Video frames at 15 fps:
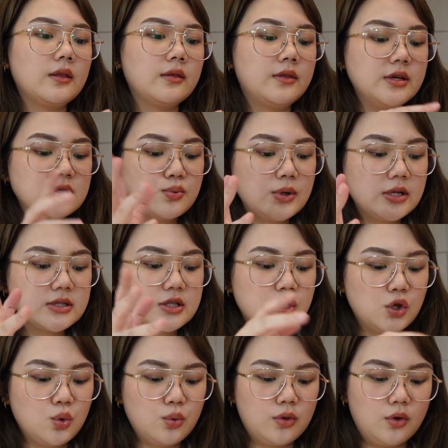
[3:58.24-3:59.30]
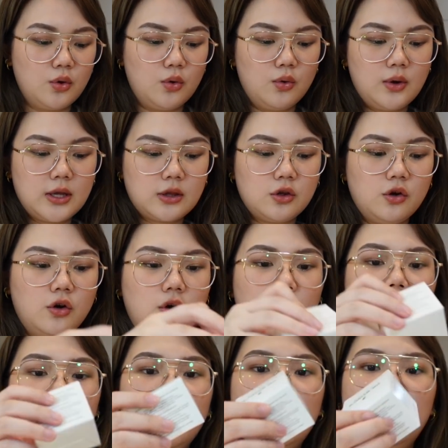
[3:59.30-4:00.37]
This one is new though,
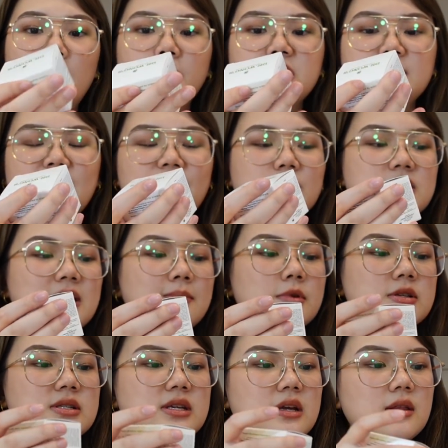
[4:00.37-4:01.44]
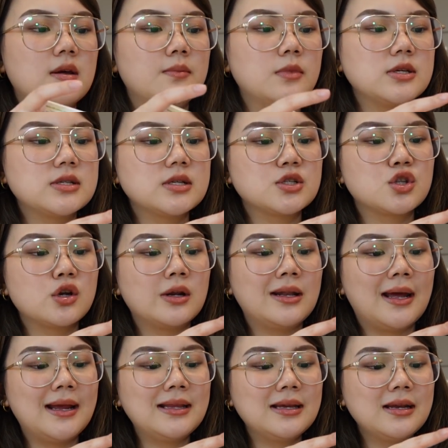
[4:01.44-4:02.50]
ito. It's my first time to see them. This is their
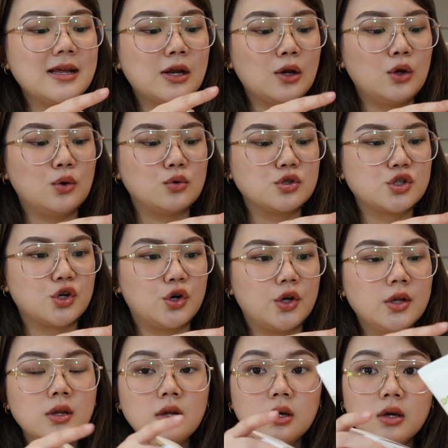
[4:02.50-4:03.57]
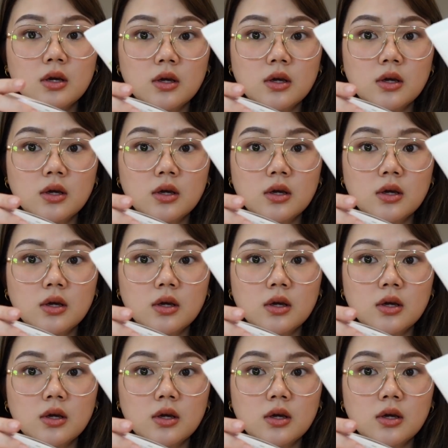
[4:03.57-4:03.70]
lightening lotion.